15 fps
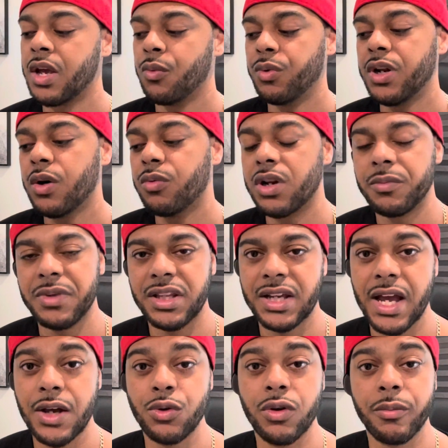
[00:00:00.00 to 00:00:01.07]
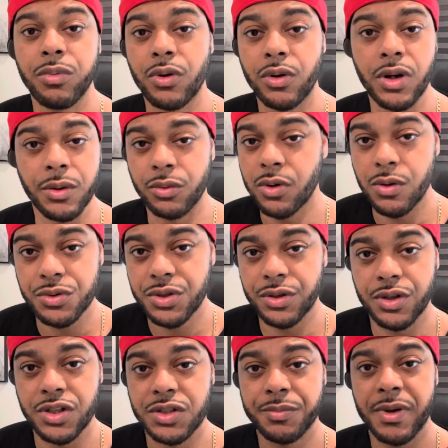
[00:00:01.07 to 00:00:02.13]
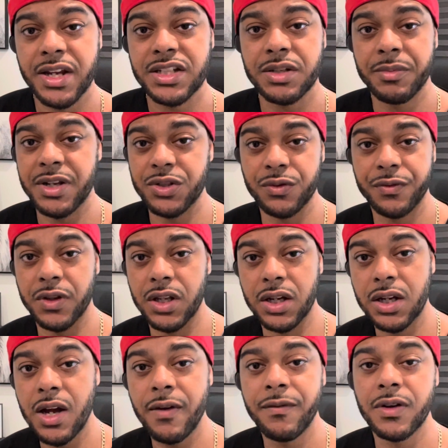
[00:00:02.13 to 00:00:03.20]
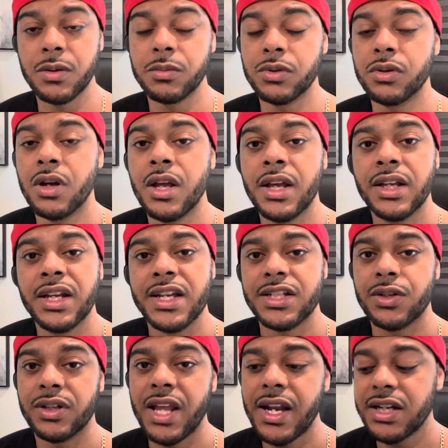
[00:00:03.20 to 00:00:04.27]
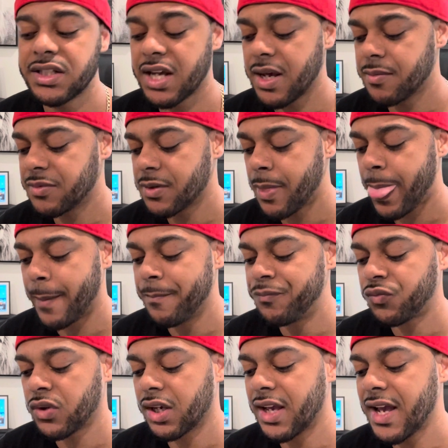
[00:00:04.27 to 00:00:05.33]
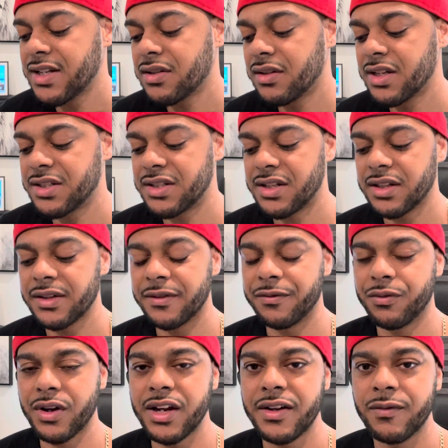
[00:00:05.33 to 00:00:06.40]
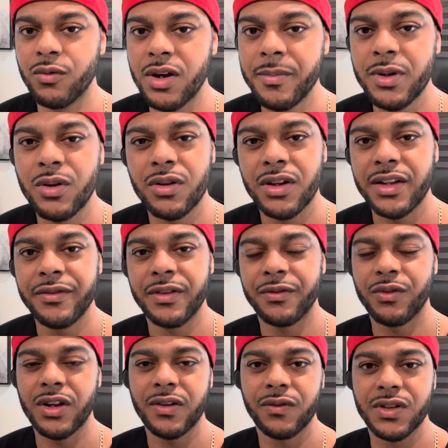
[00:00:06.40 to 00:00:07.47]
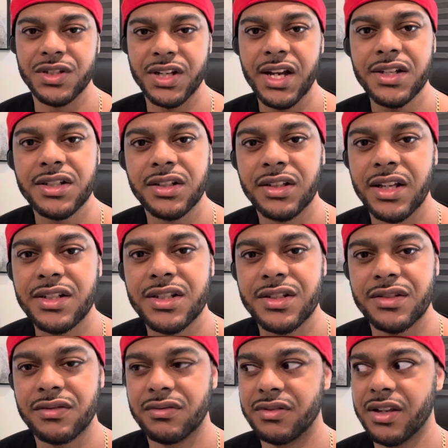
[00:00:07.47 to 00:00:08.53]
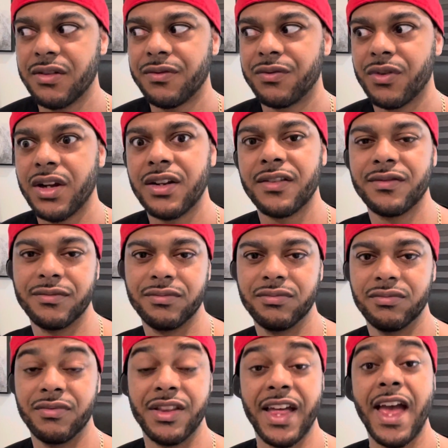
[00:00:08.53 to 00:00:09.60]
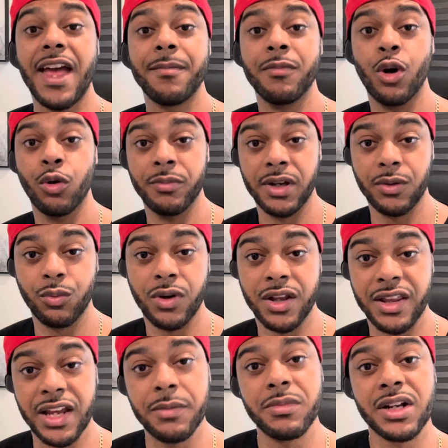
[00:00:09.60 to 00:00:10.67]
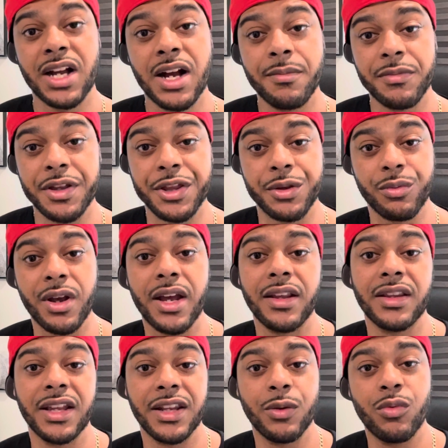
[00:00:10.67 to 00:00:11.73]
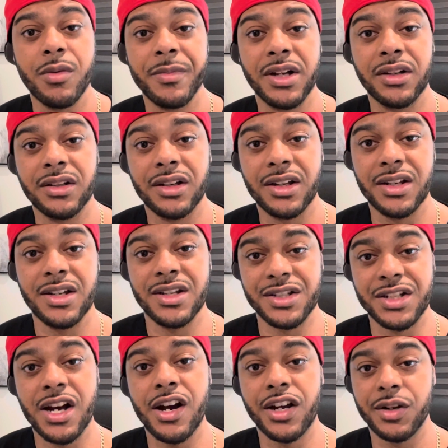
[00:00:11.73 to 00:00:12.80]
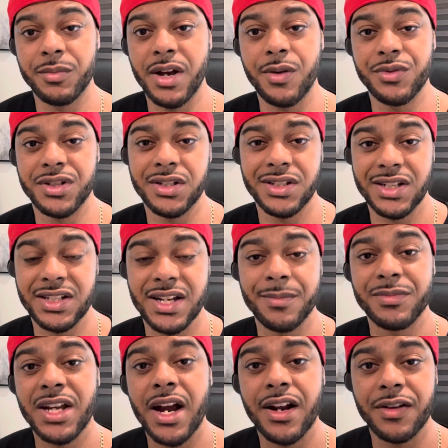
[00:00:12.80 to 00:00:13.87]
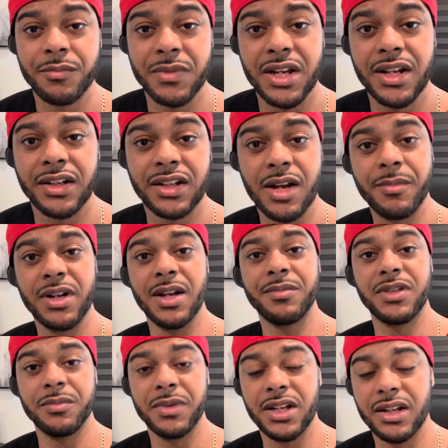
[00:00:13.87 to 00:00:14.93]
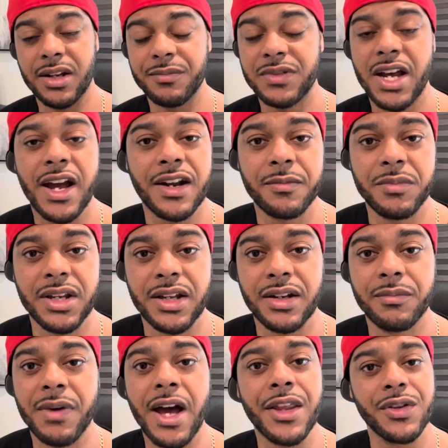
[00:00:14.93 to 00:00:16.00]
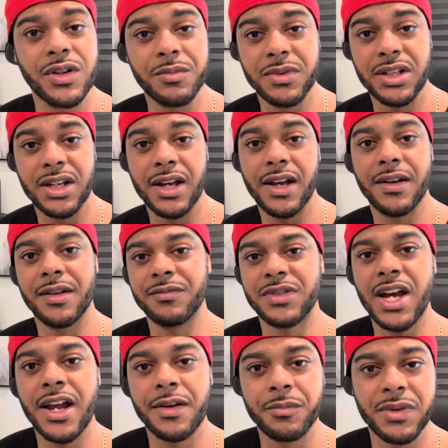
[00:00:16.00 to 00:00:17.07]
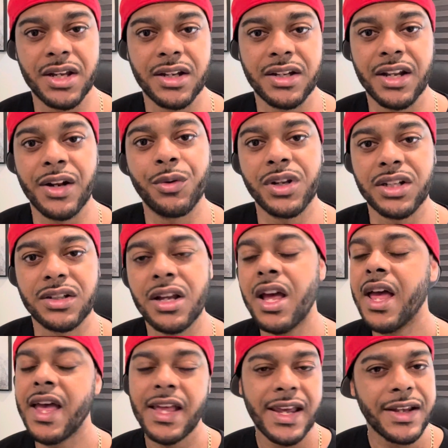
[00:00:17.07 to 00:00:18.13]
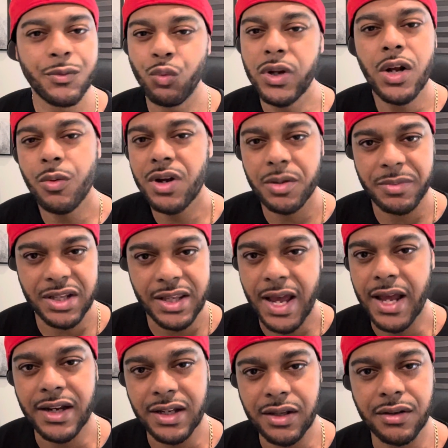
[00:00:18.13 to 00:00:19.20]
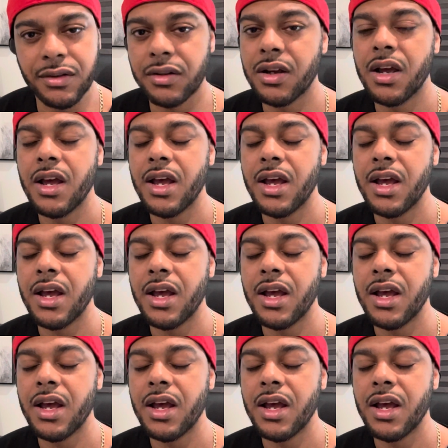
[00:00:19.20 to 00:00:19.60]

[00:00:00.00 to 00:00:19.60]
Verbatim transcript: We don't want to be the guy who encroached on your space and made you feel uncomfortable. And so a lot of times, guys aren't necessarily afraid of women or even afraid of rejection. They're afraid of that moment where they become the threat that a woman is talking about when she says, I'm tired of men coming up to me. I'm tired of men bothering me. I'm tired of men. They don't get to. We don't want to be that either.